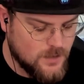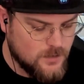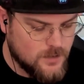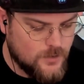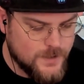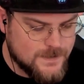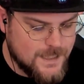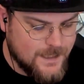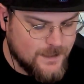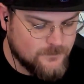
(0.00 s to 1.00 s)
Going
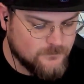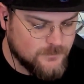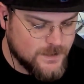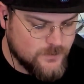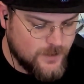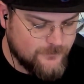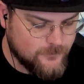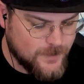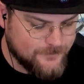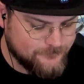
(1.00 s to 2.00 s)
second, that's great for
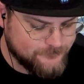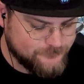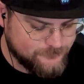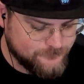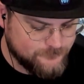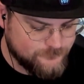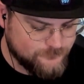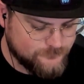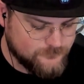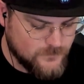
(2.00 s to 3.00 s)
me.
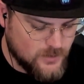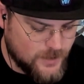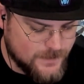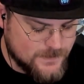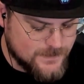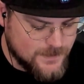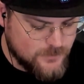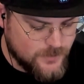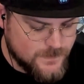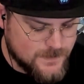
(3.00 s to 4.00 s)
Alright, since I'm
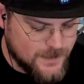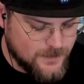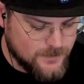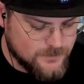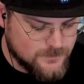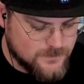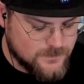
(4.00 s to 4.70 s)
going second,